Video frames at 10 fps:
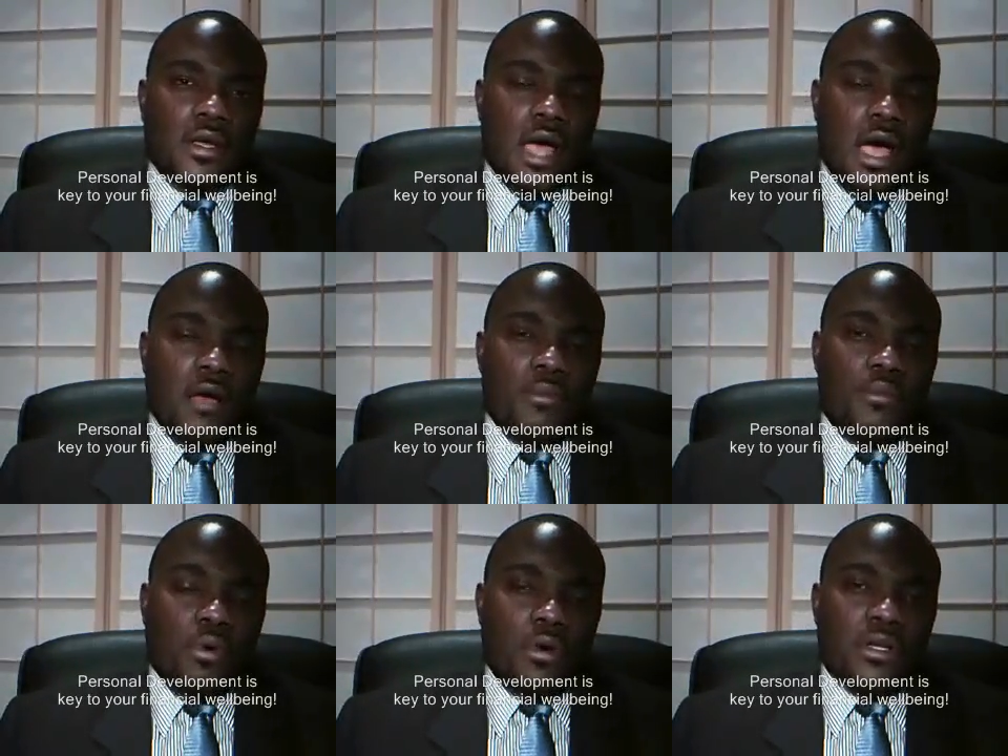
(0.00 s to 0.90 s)
How
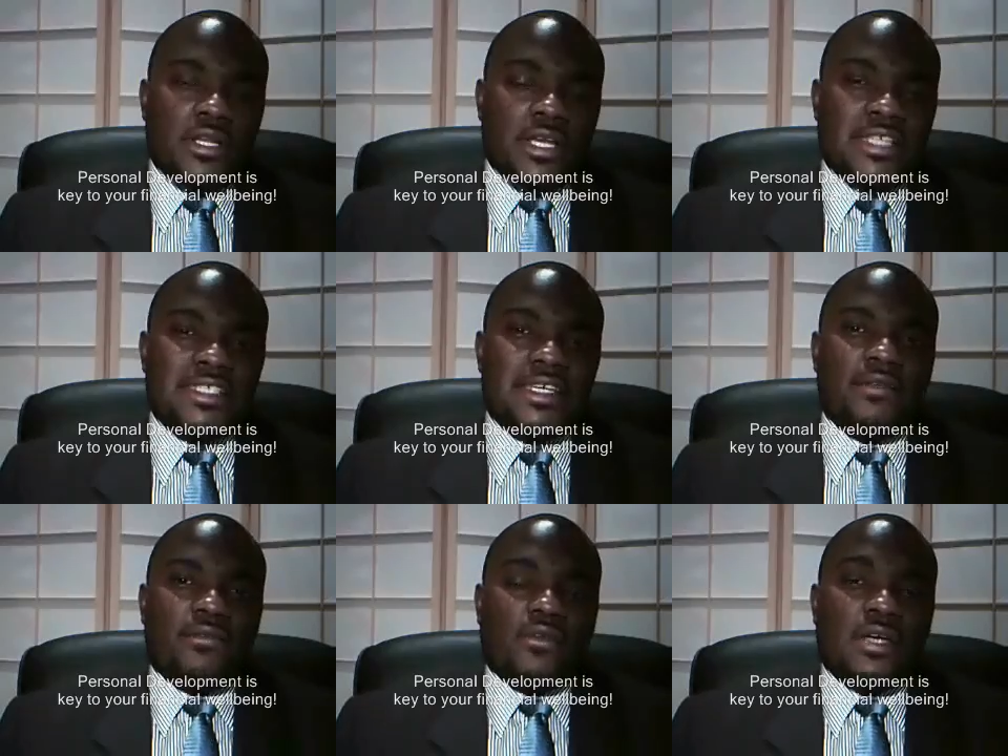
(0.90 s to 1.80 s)
important is
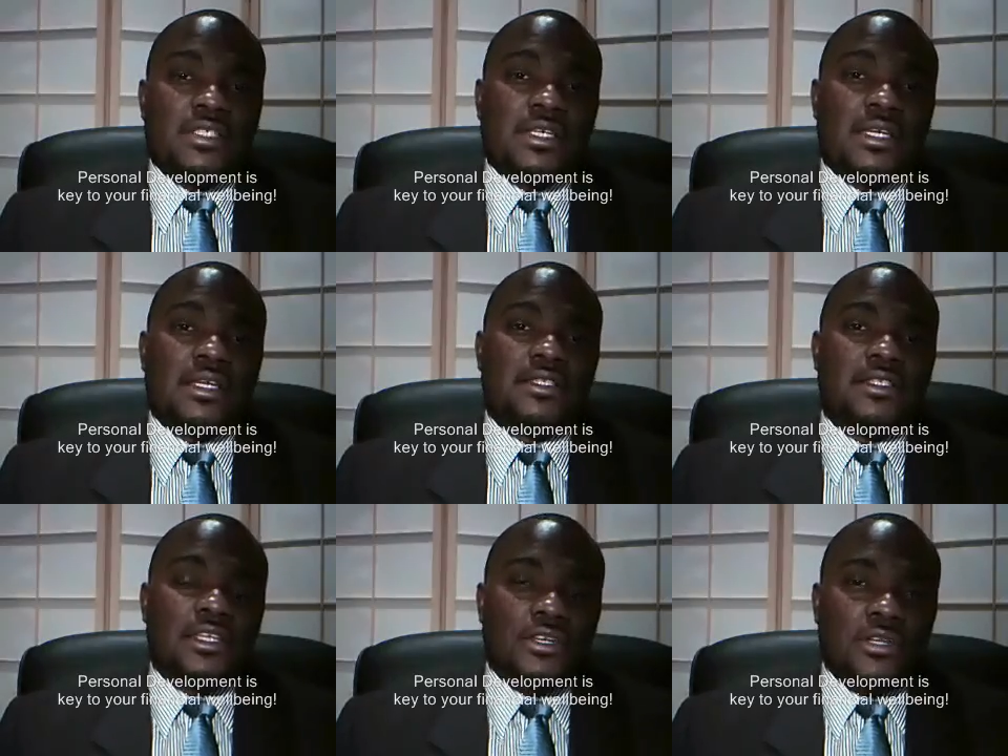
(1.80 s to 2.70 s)
it for us to
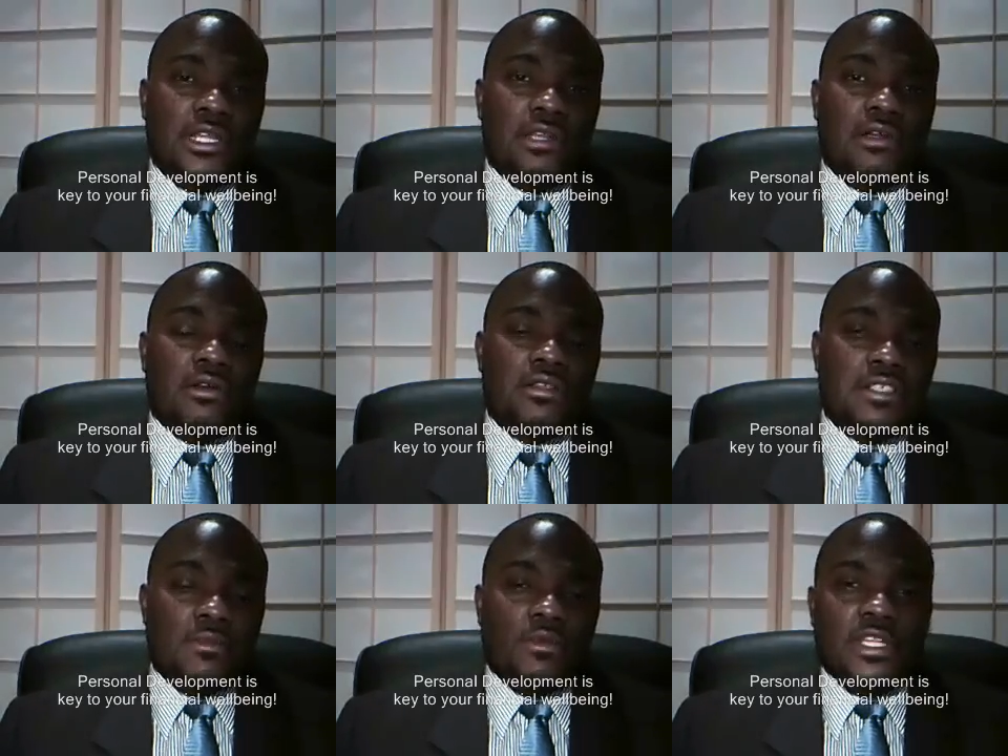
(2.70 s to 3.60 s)
continually learn
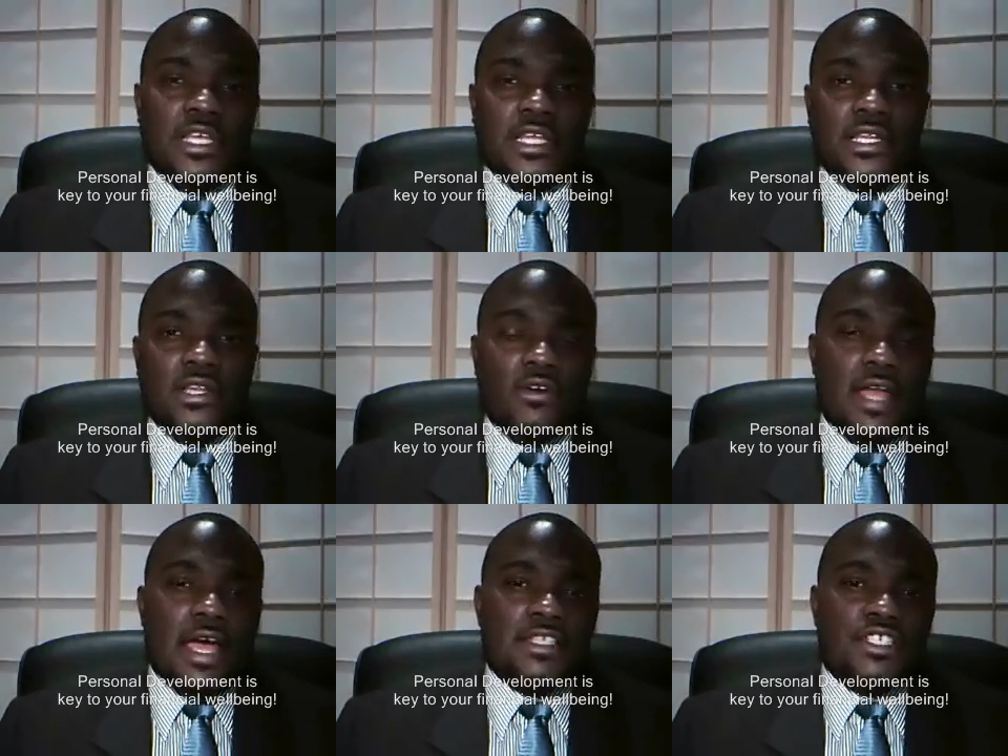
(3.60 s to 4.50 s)
something we didn't know
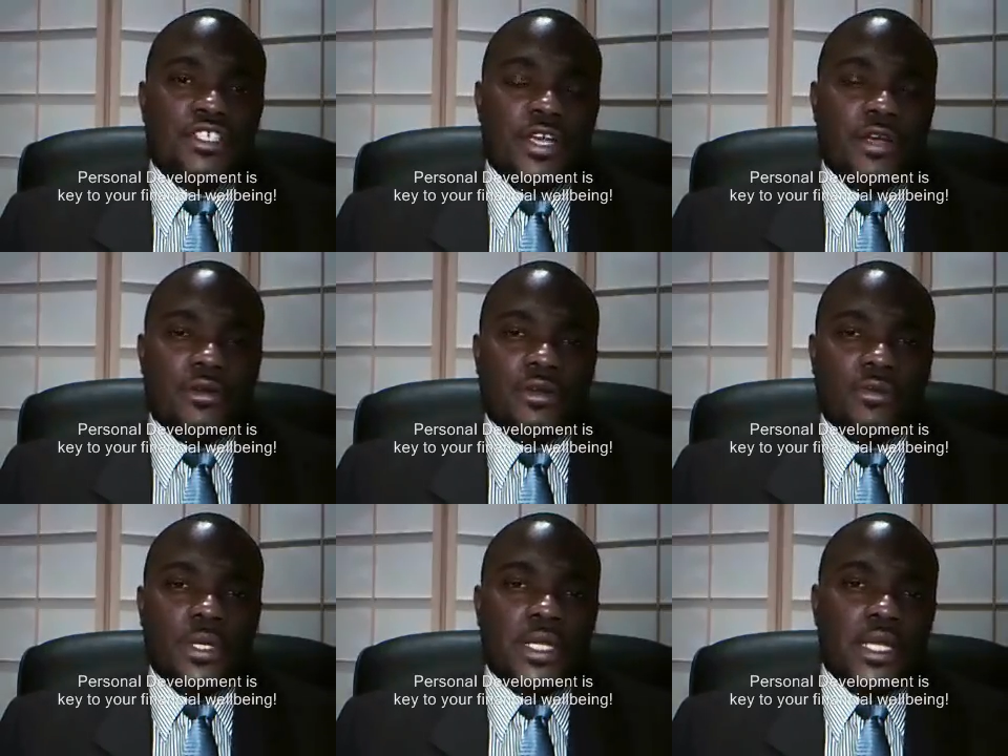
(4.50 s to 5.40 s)
last year,
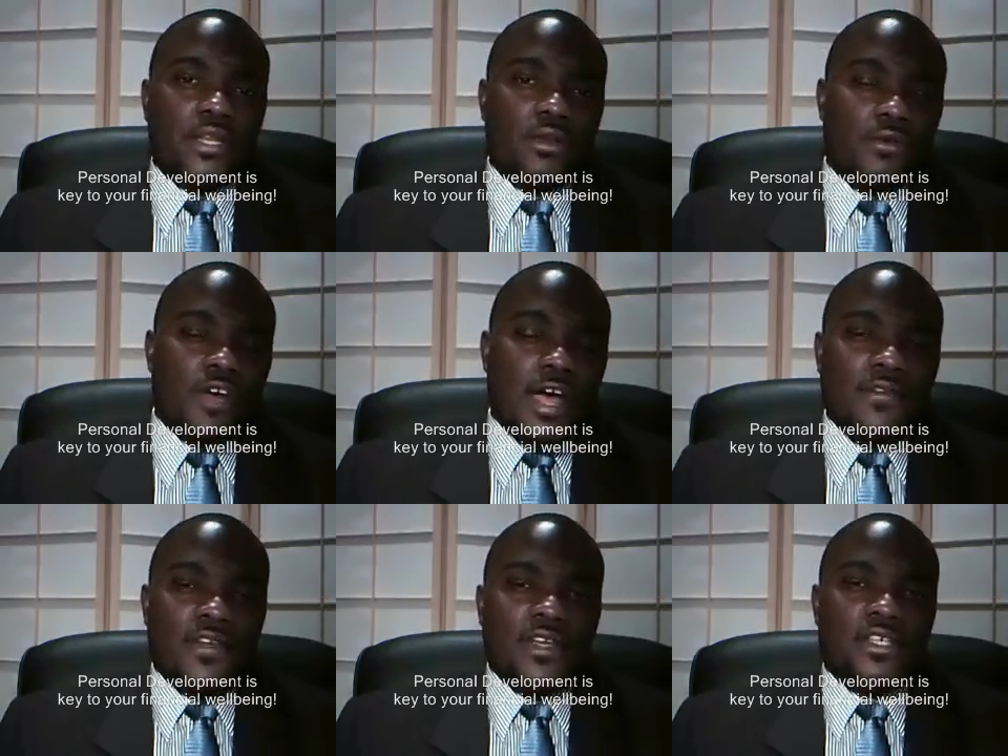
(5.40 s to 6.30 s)
we didn't know
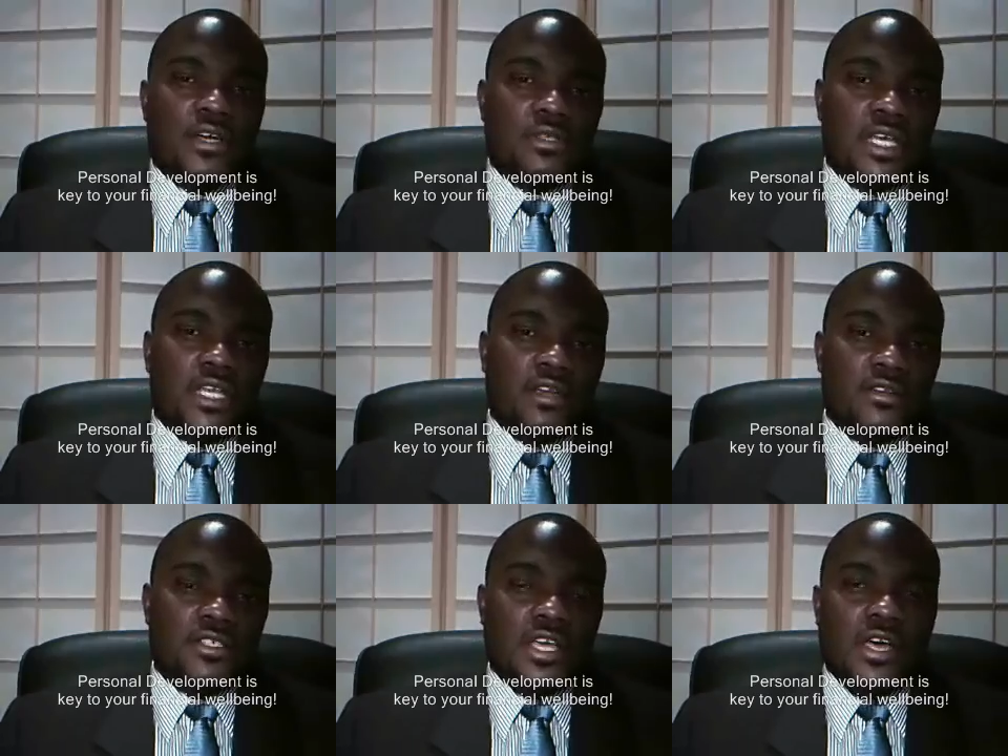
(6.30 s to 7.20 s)
5 years ago, 10
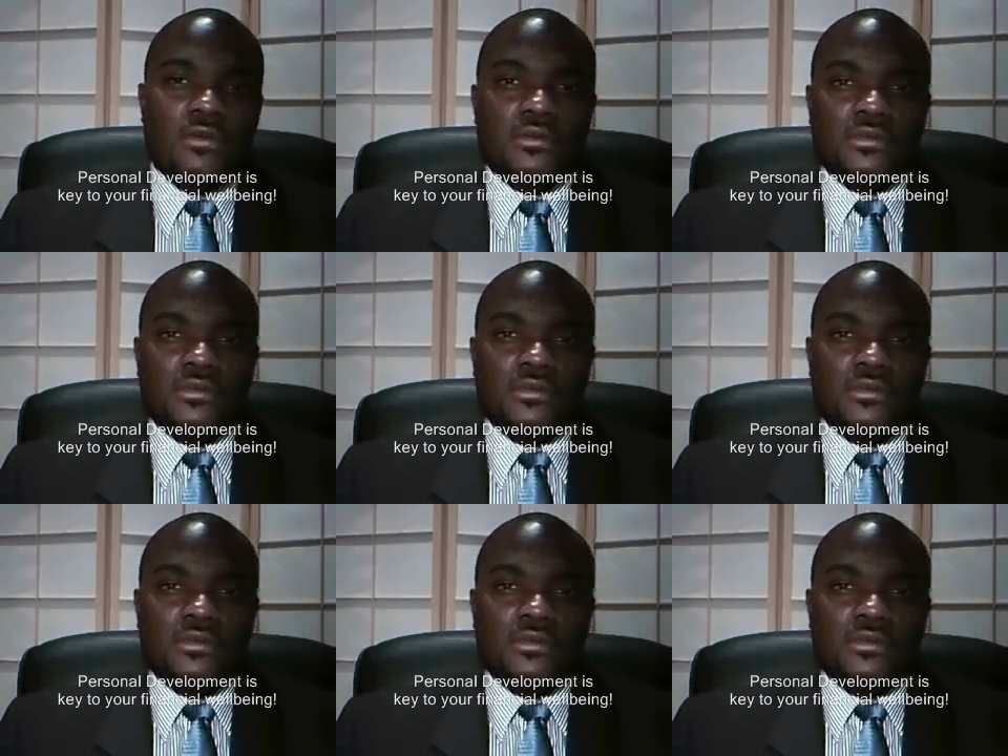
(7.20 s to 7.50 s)
years ago?